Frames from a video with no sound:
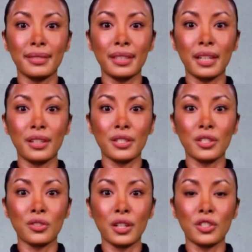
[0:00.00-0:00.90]
Here's a
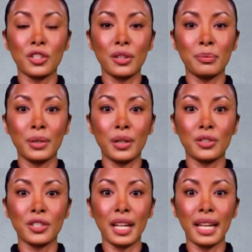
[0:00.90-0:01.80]
structured
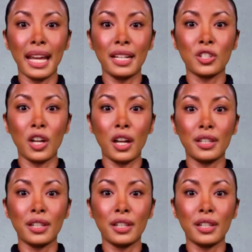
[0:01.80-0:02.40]
approach that HR